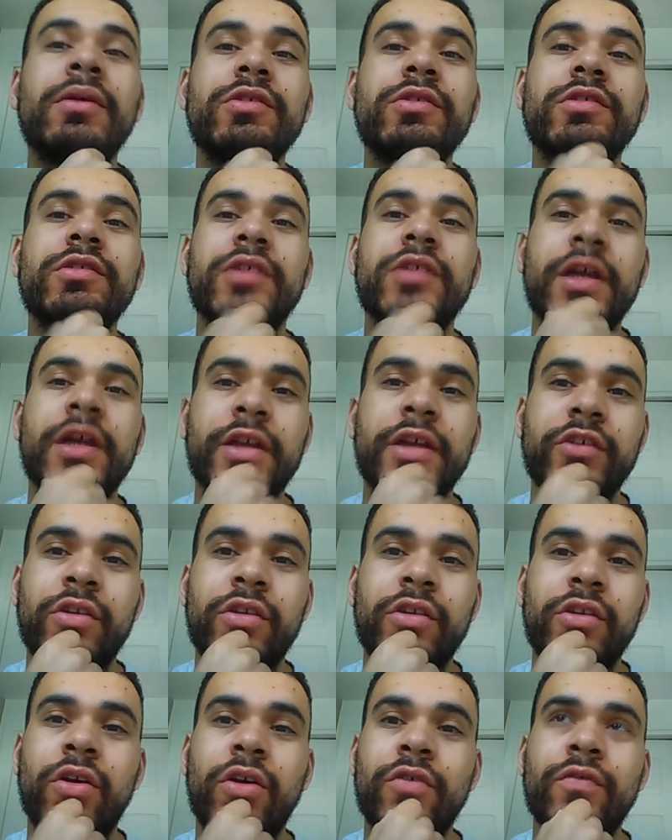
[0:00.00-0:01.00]
and there's a lot
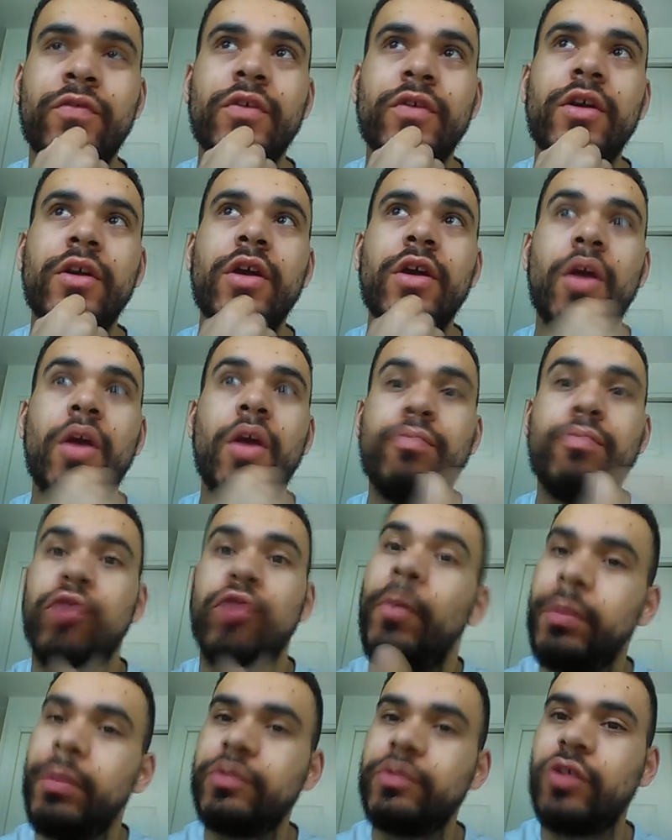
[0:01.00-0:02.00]
of problem
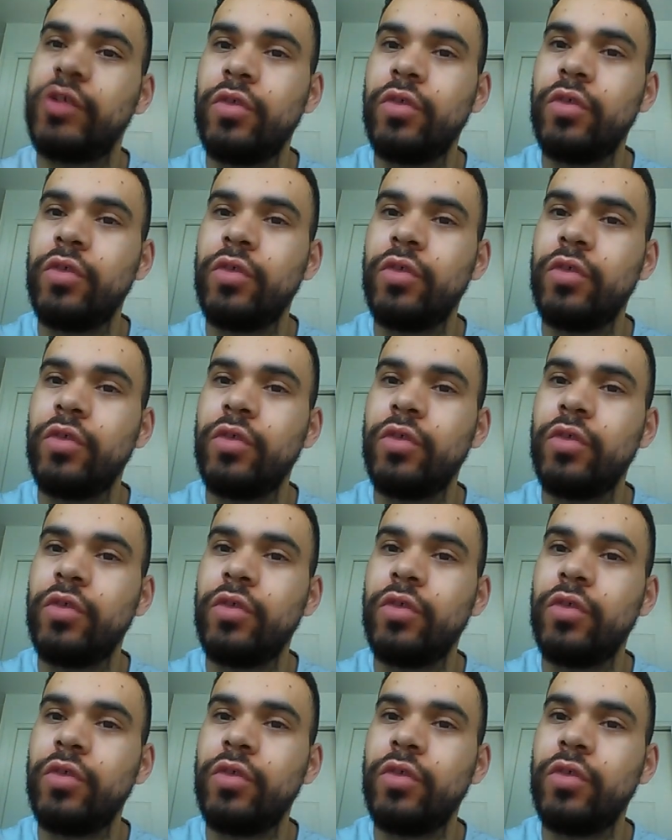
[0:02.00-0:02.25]
solving.